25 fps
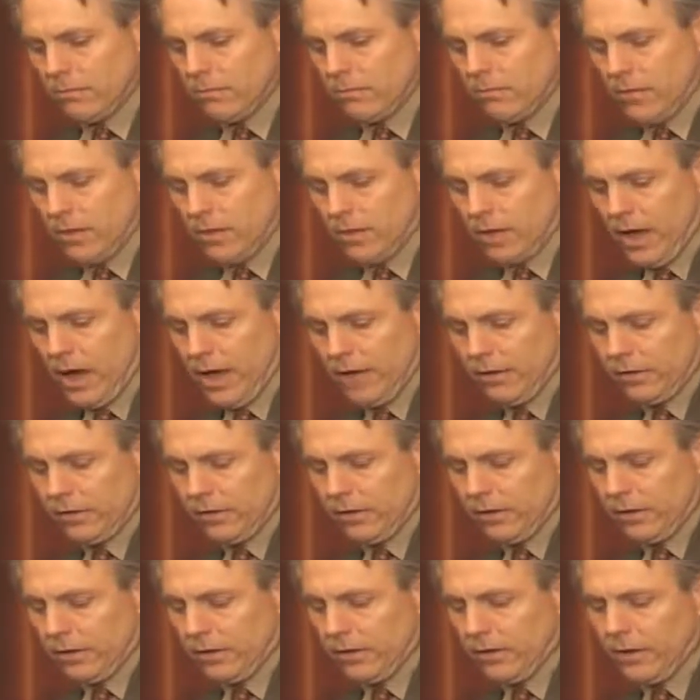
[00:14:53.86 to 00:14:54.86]
And God
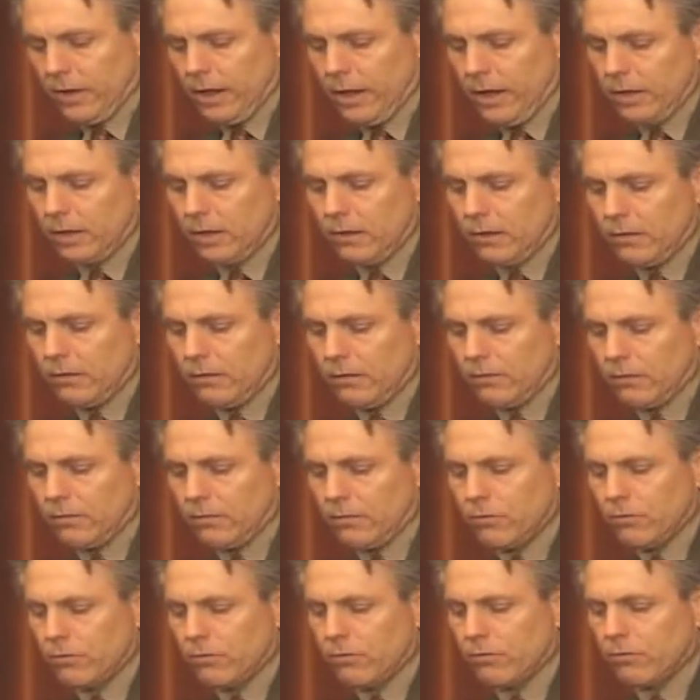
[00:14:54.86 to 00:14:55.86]
said, He said,
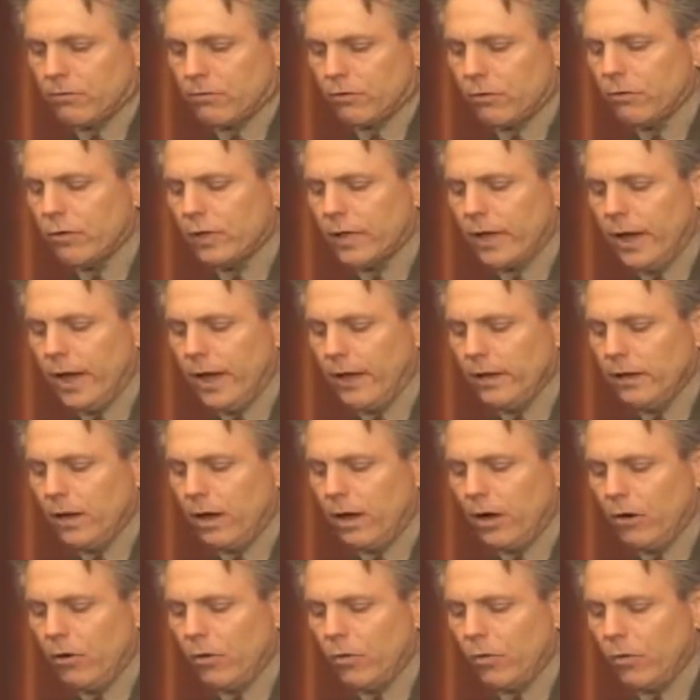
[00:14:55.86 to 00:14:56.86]
"Truly I
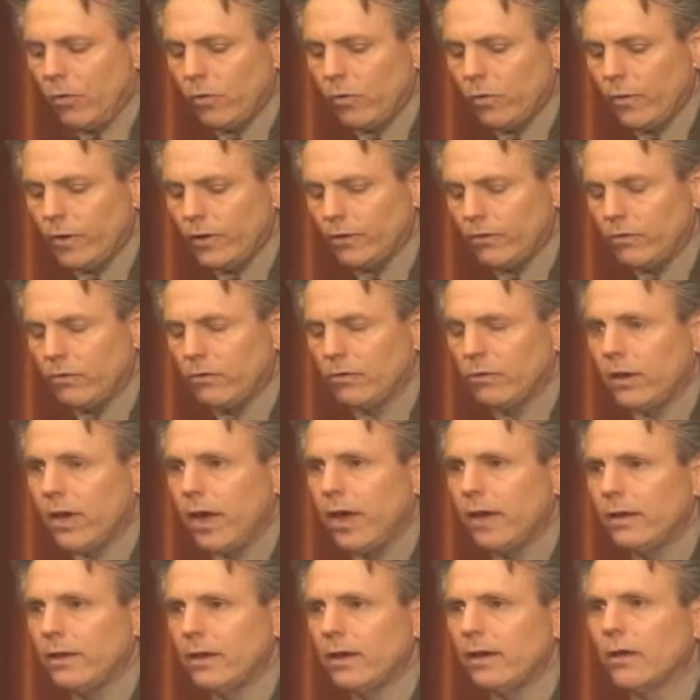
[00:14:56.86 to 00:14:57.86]
know what you do
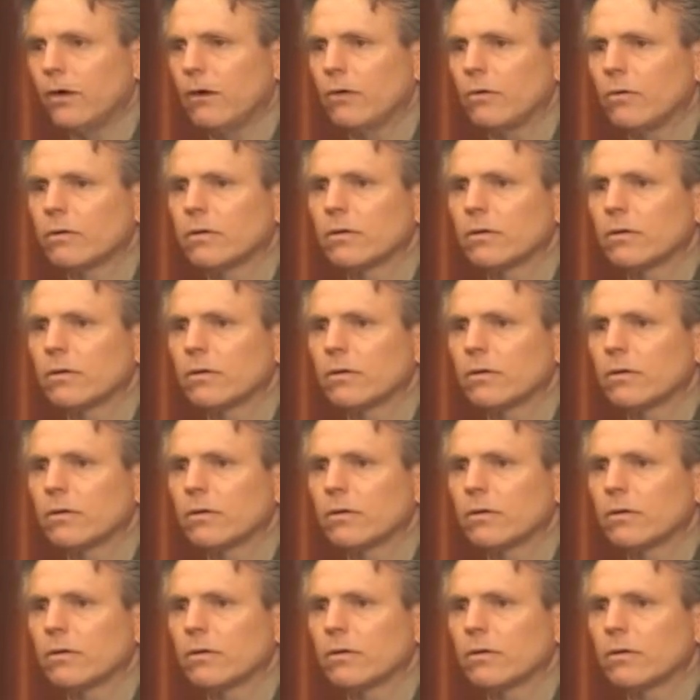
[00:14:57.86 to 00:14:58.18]
not know."